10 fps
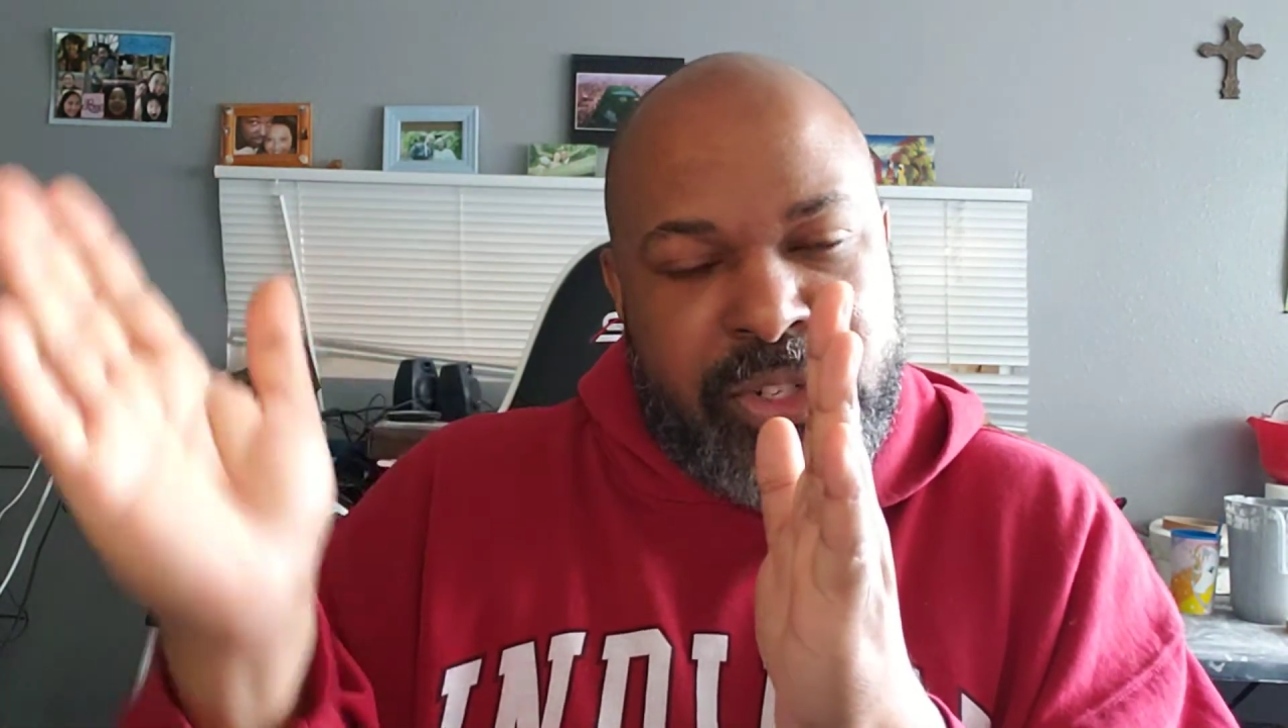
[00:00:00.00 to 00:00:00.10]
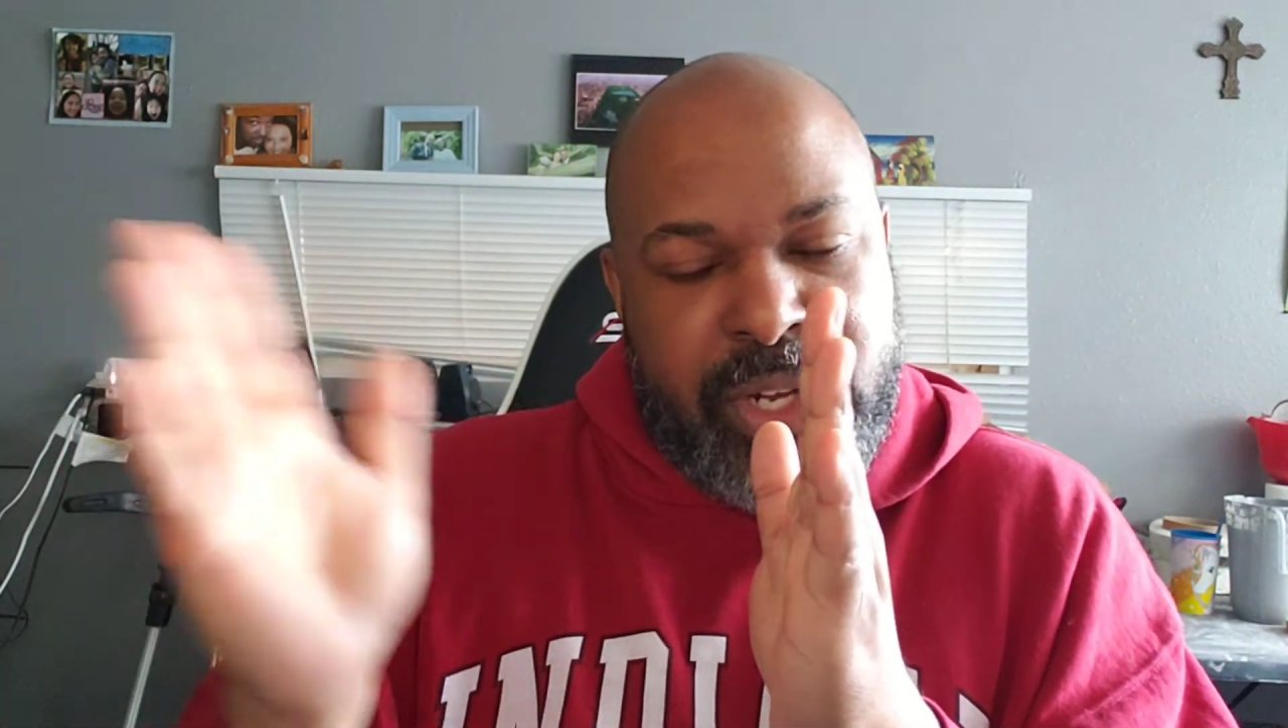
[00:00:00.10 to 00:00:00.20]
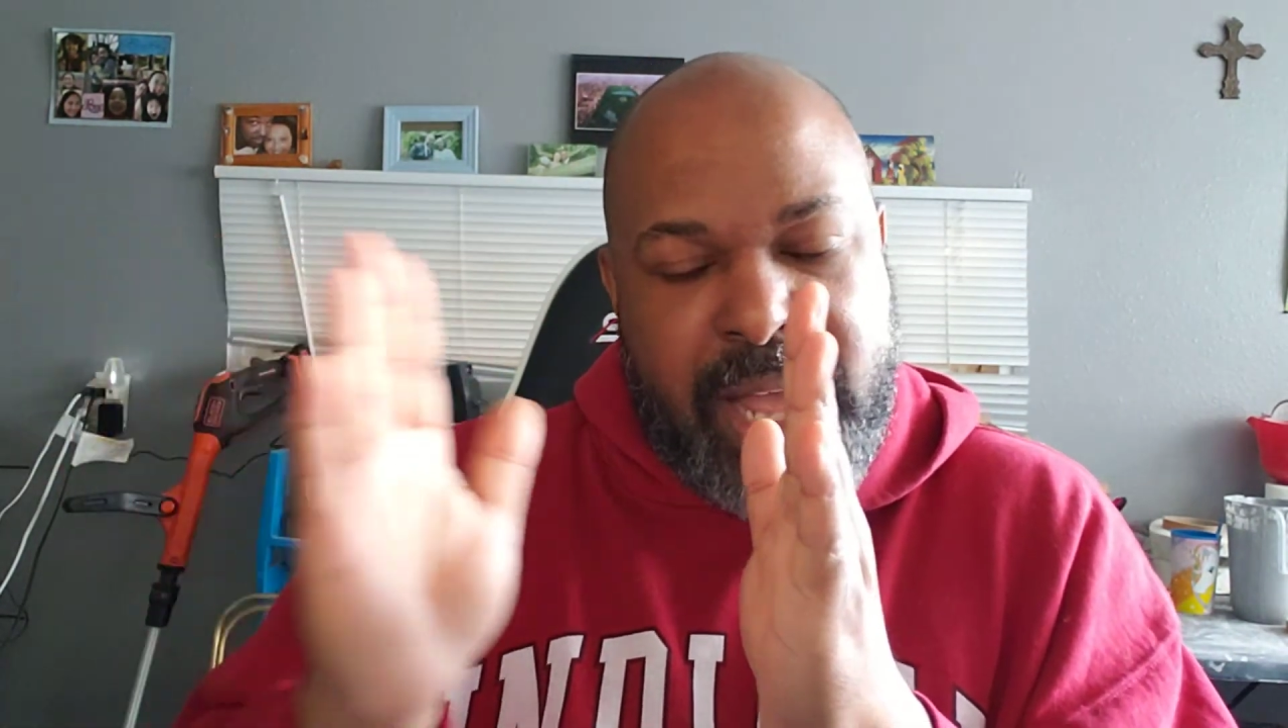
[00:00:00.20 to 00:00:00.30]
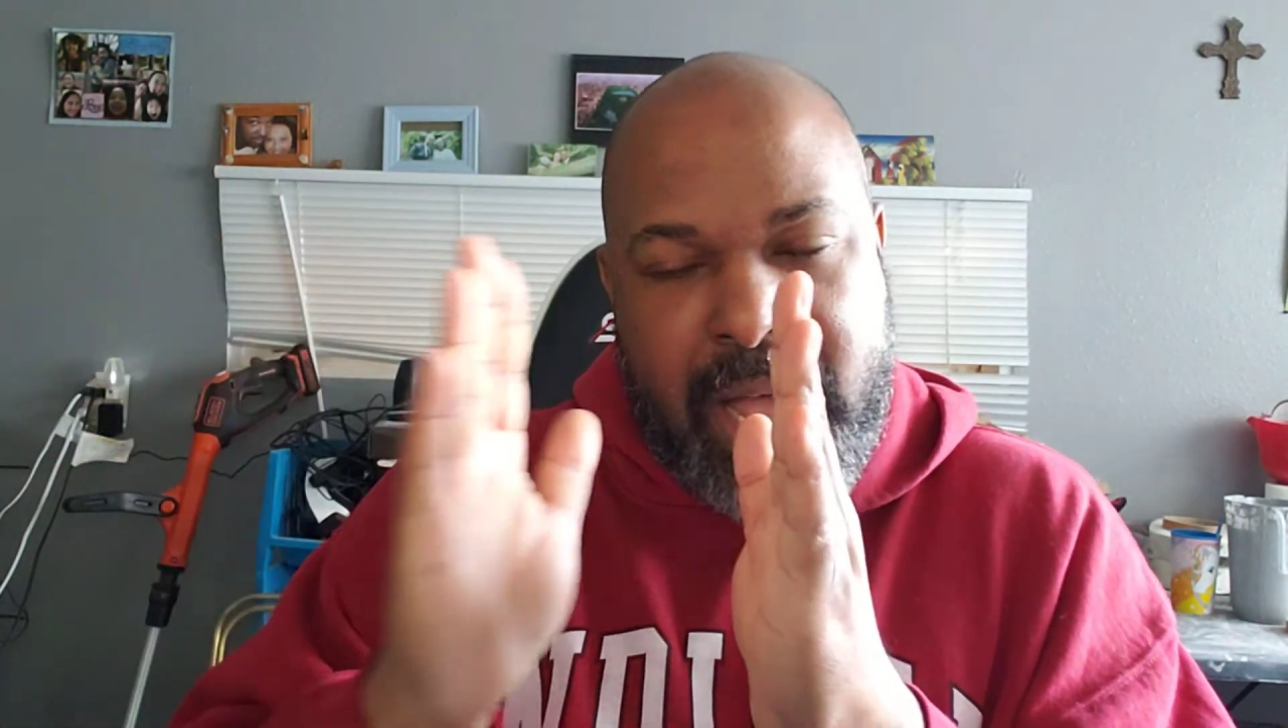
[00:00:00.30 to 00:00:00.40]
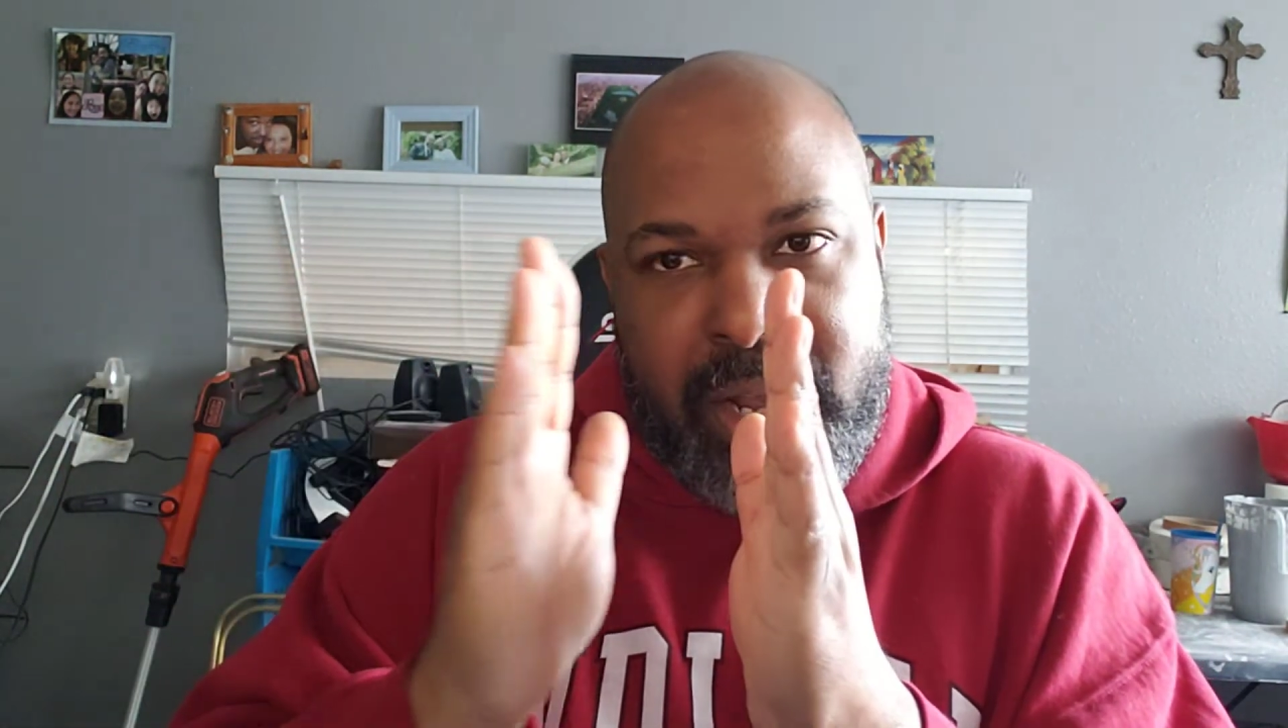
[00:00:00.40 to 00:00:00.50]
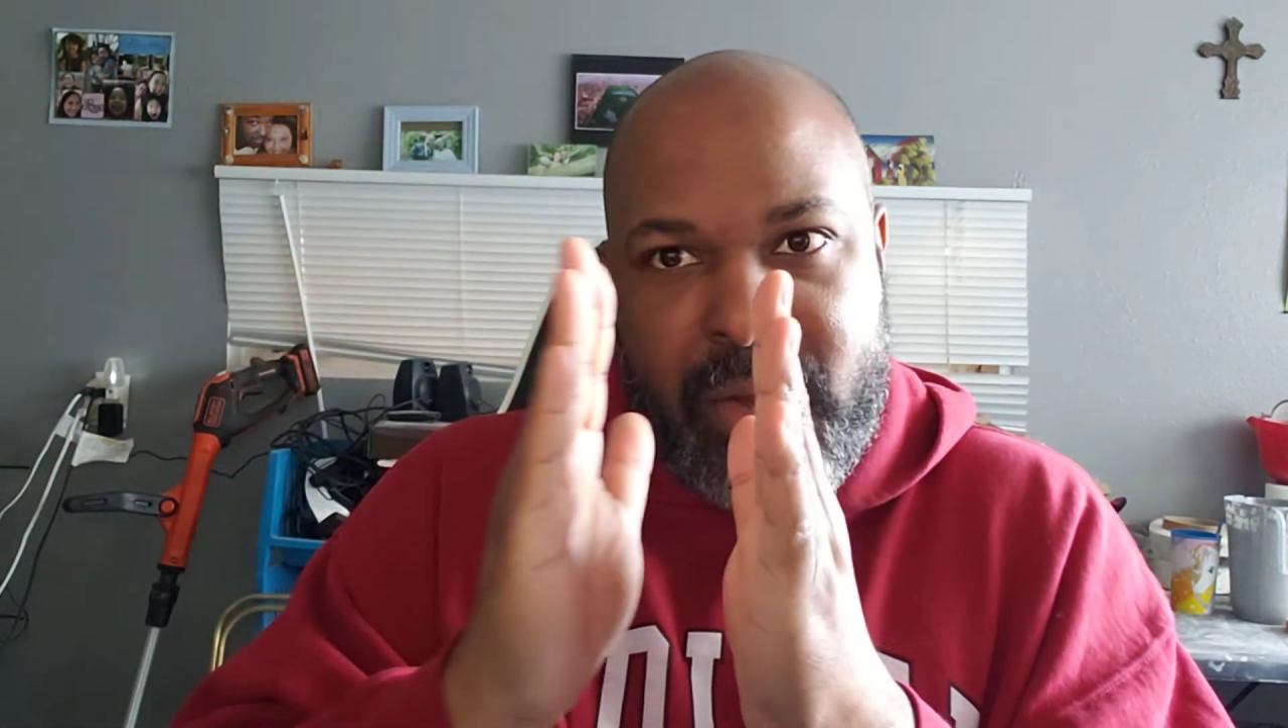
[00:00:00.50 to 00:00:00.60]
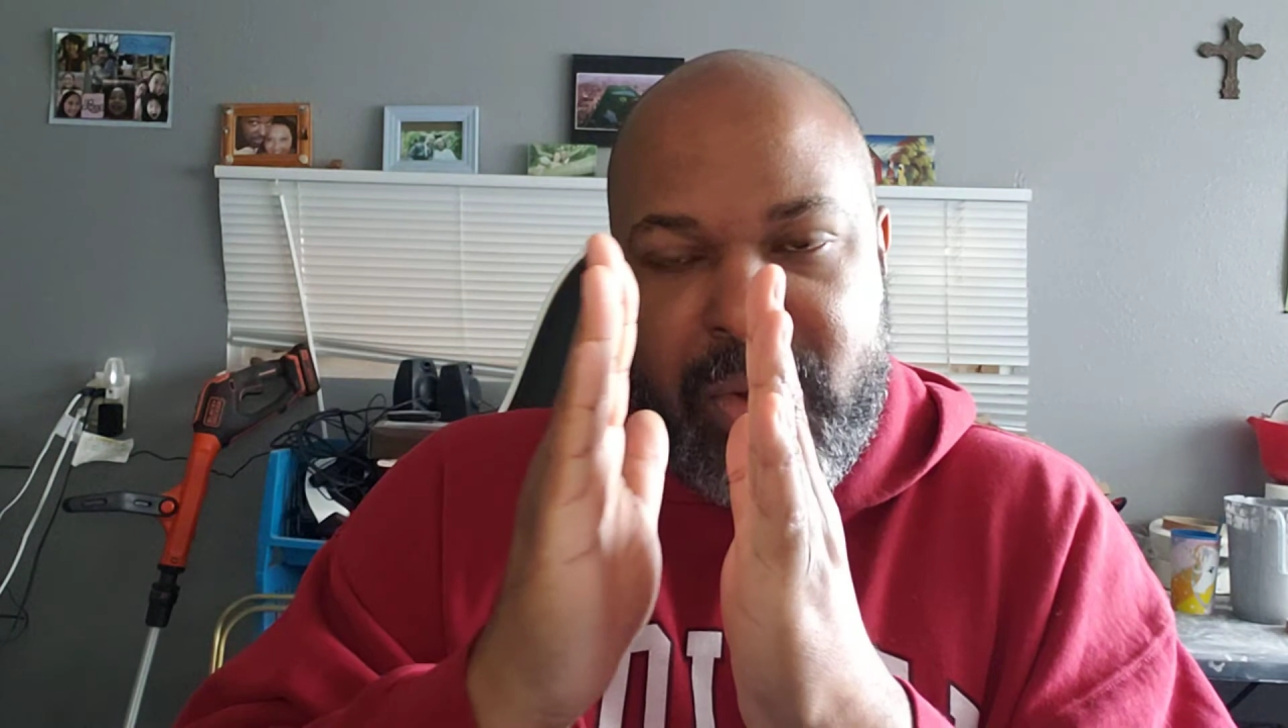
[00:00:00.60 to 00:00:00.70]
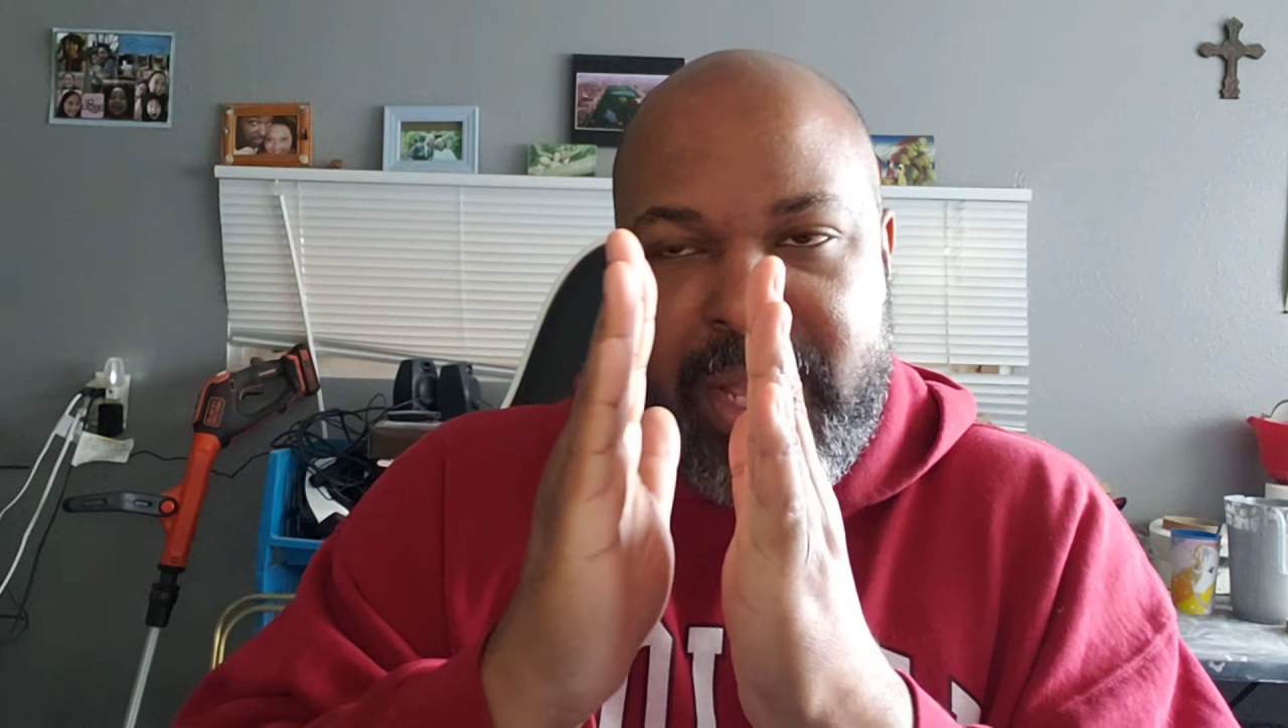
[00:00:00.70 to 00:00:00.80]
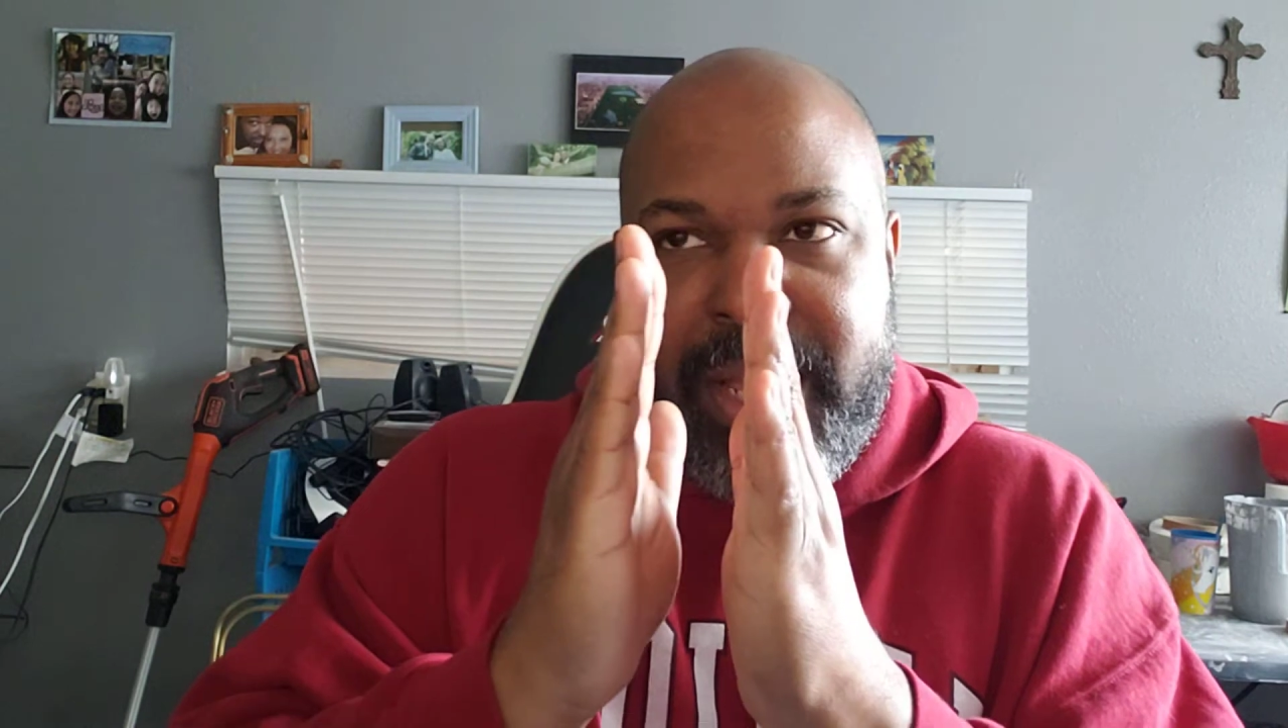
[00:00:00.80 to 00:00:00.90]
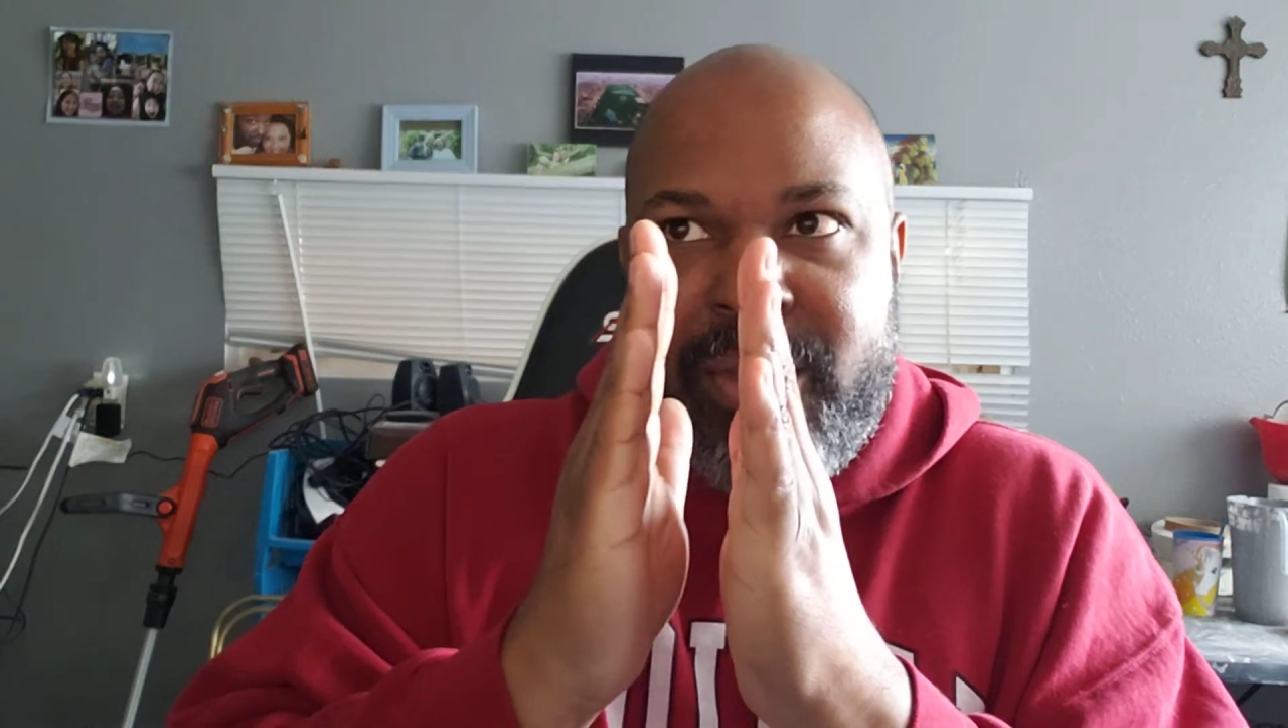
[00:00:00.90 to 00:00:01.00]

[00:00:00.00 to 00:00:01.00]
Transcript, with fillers: Chicago.